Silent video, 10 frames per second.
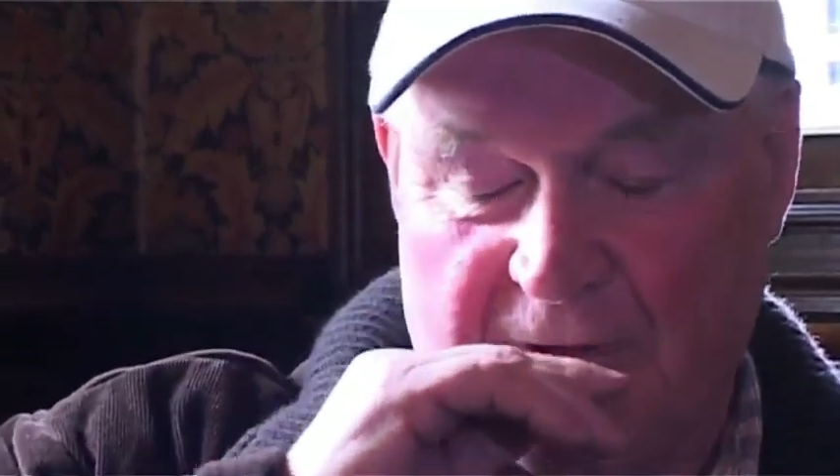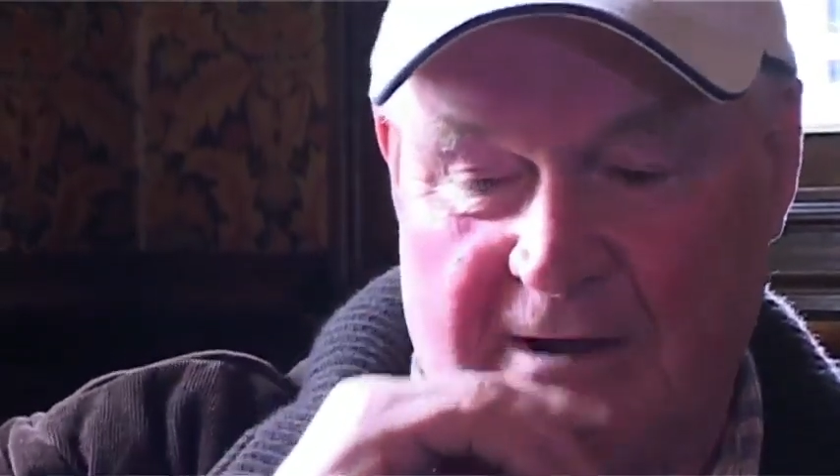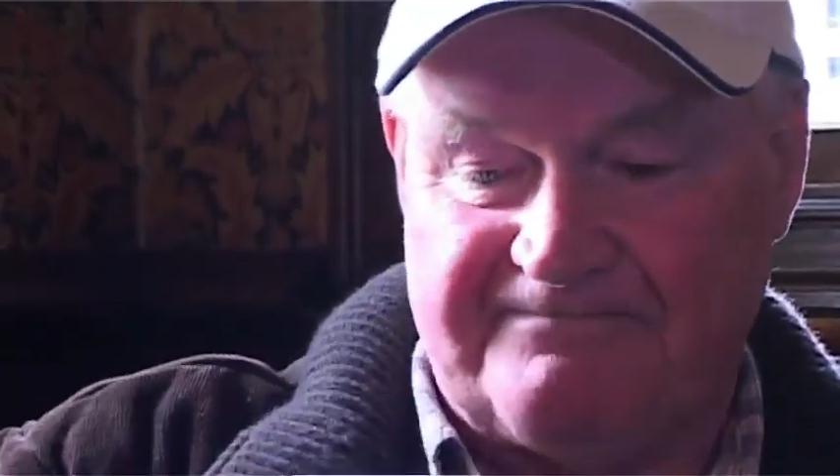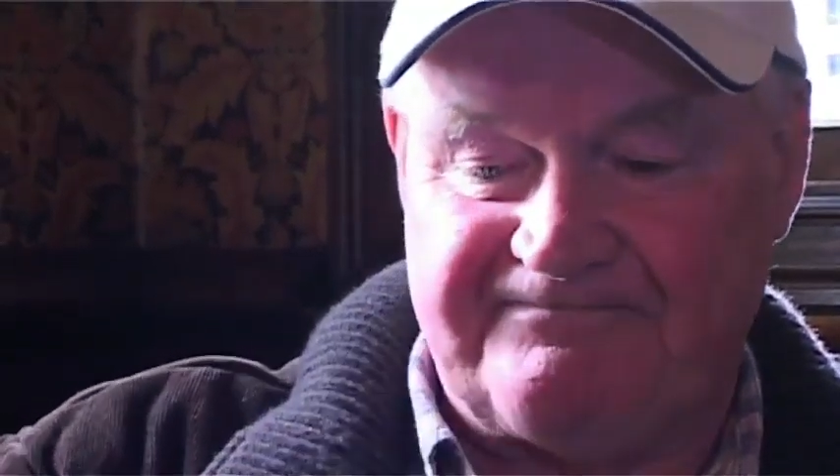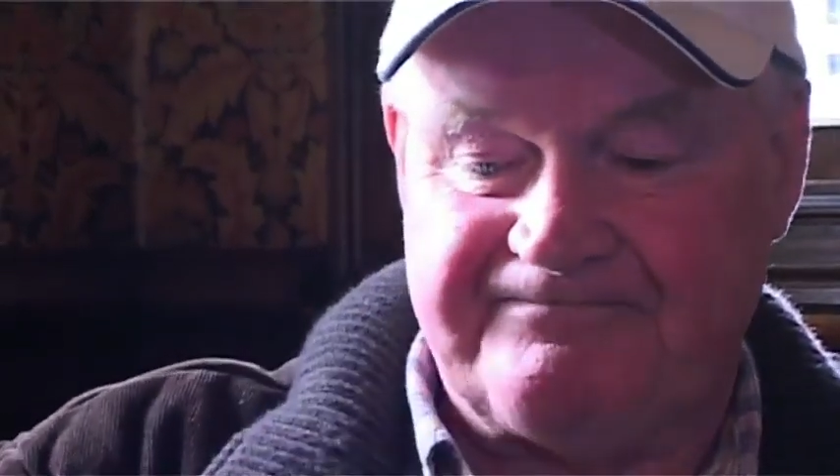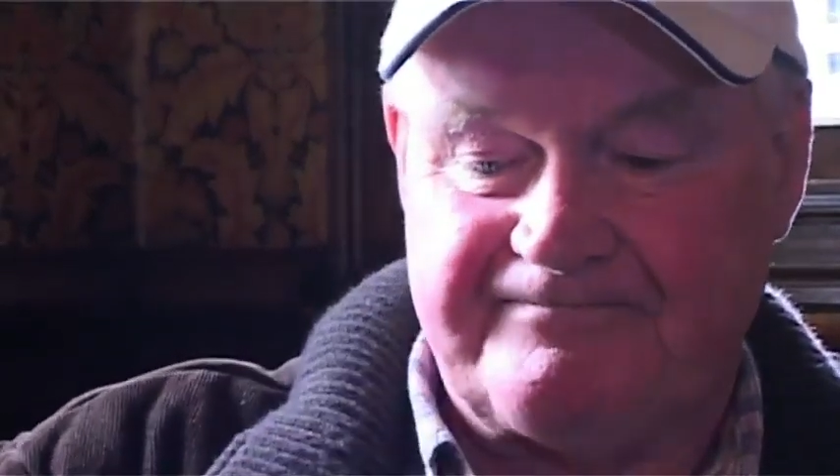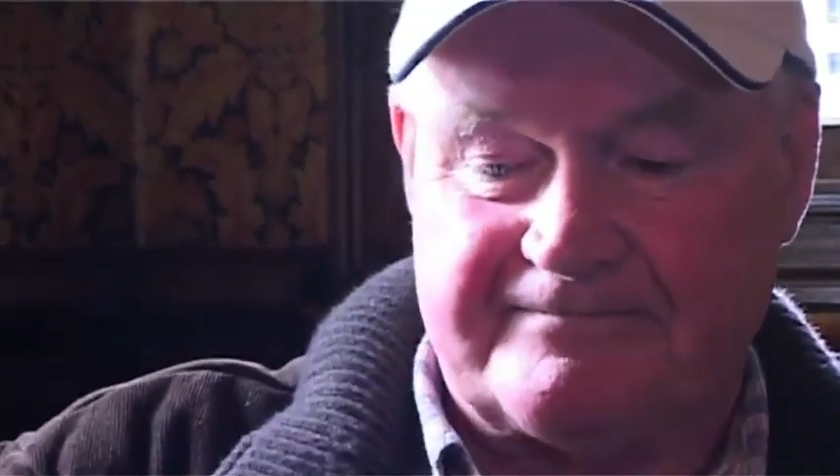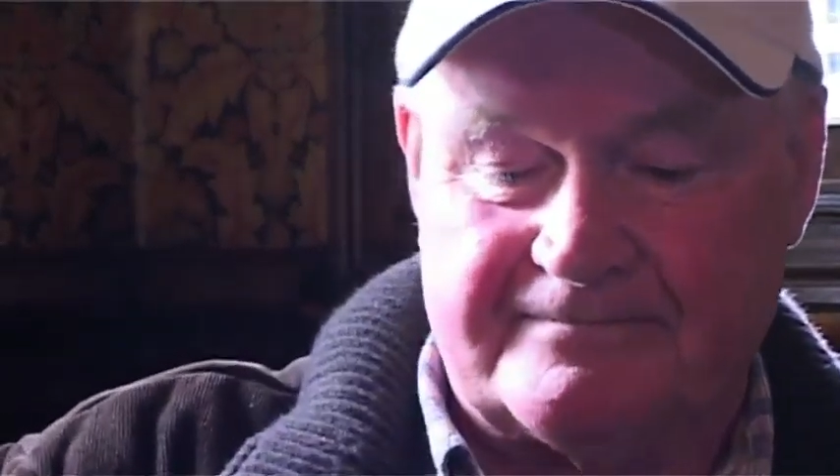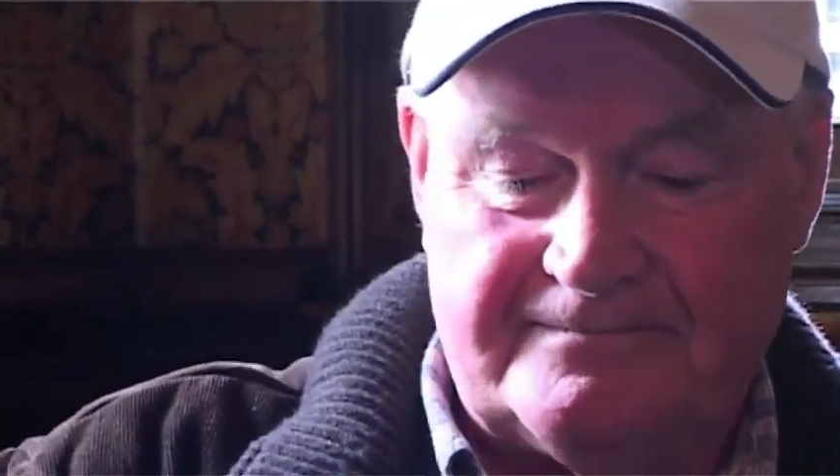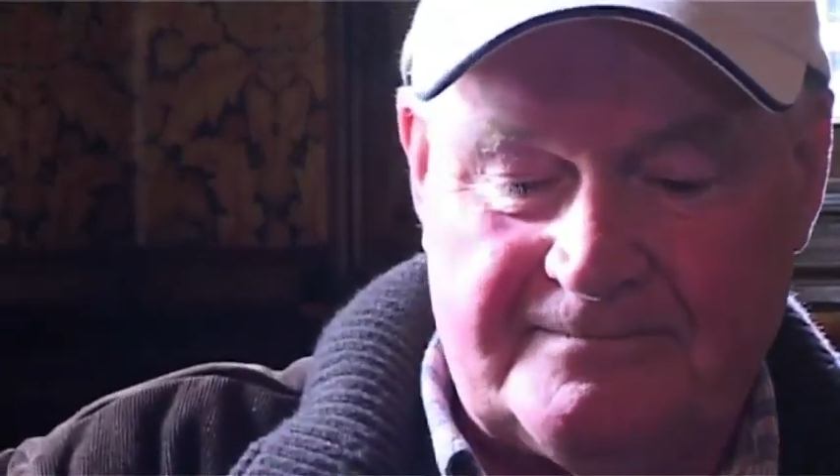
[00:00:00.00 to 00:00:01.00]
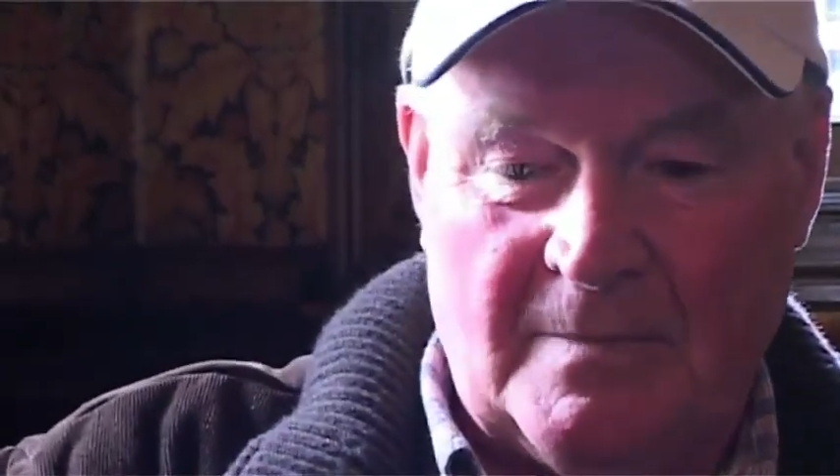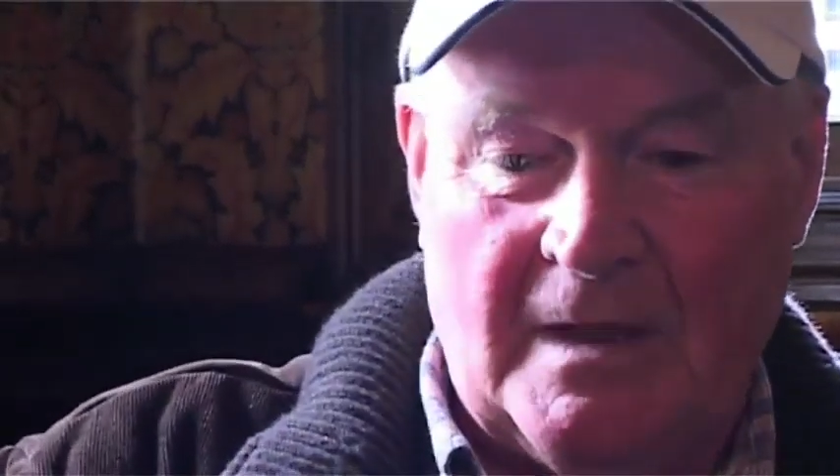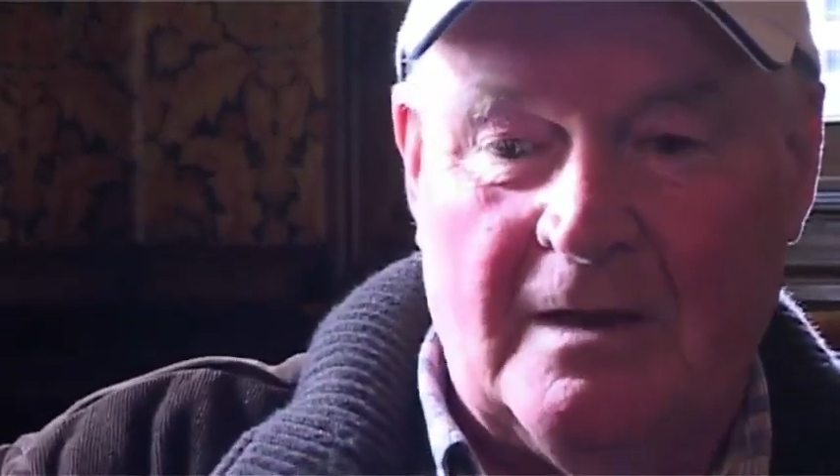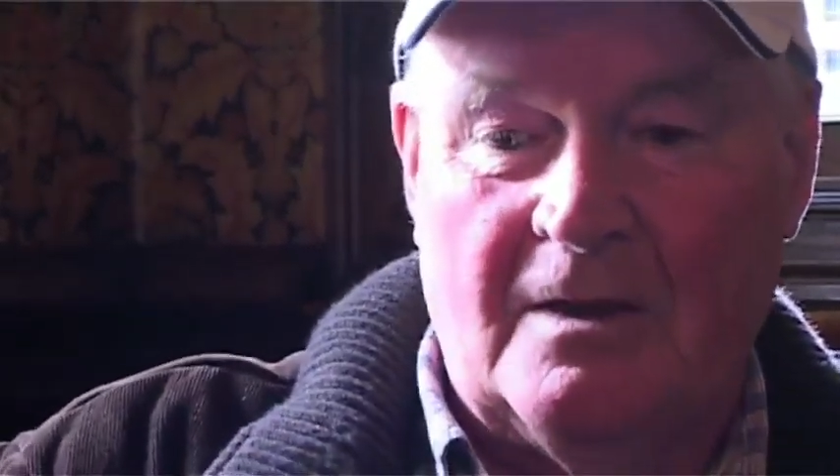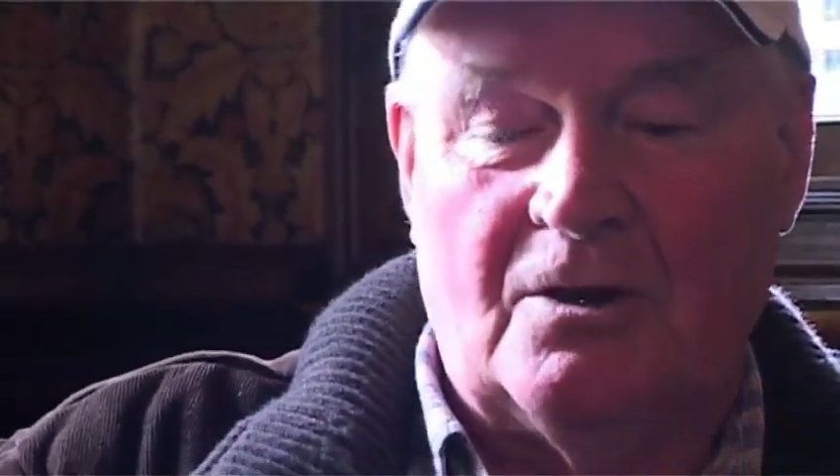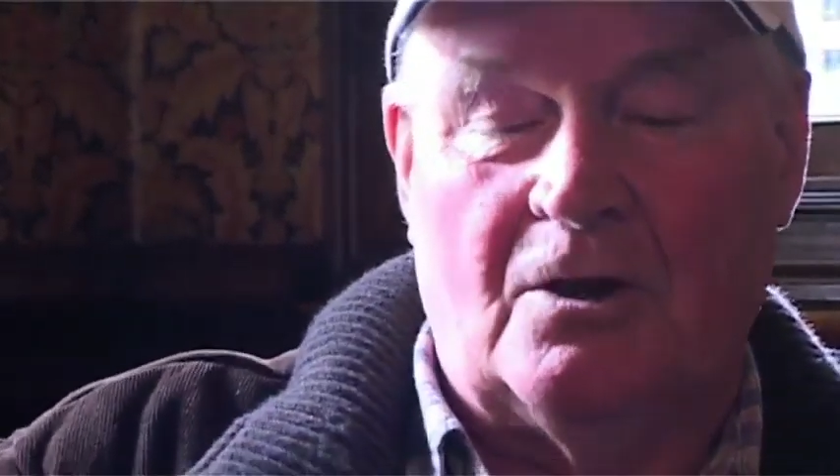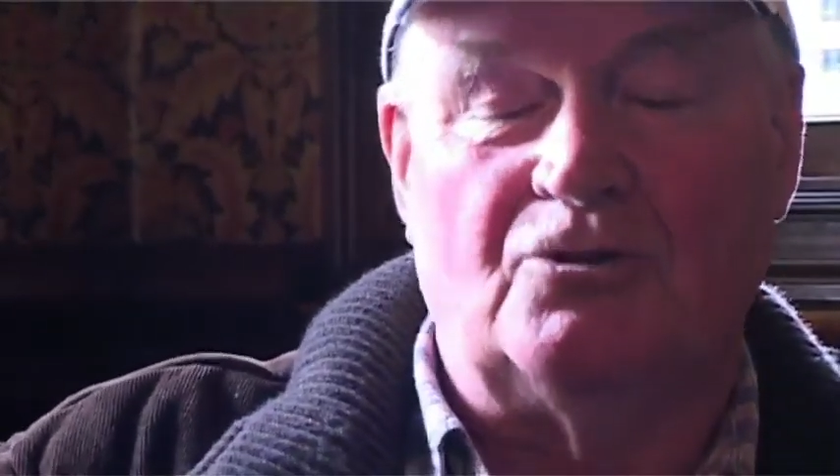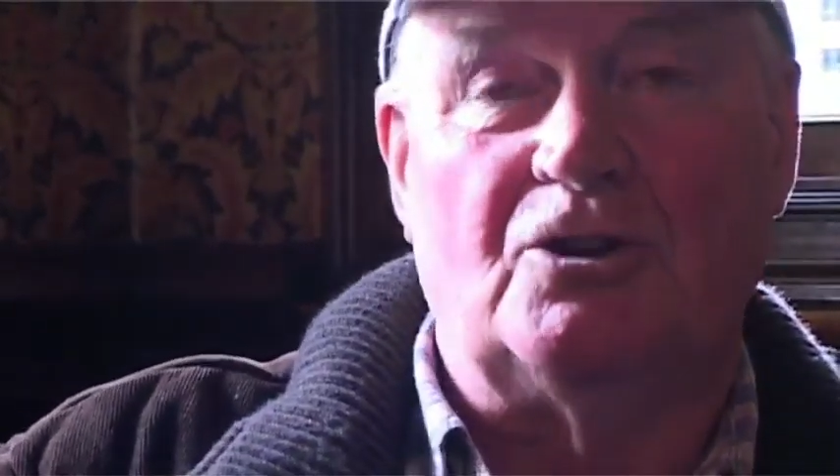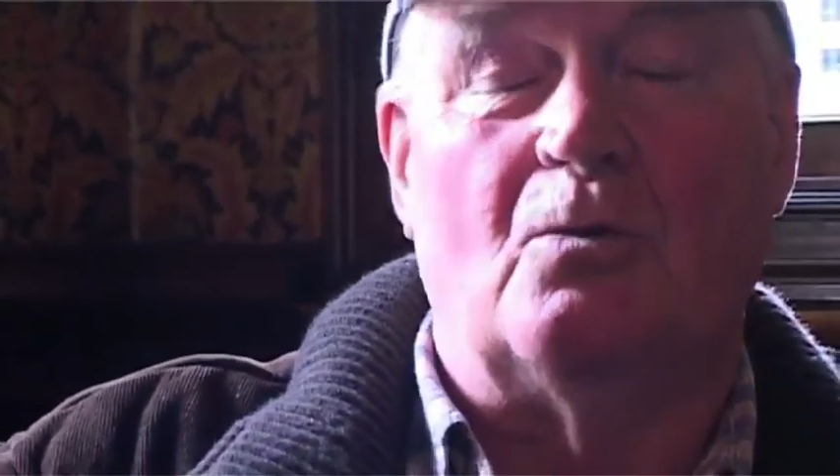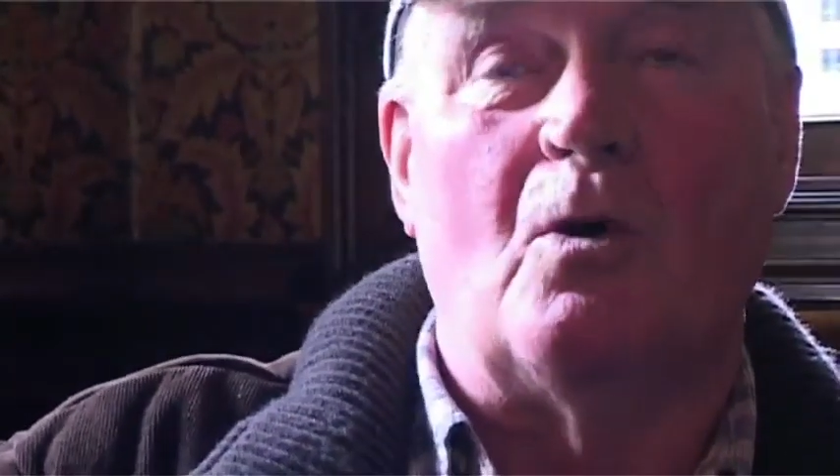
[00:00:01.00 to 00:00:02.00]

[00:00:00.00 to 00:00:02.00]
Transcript: me, he was in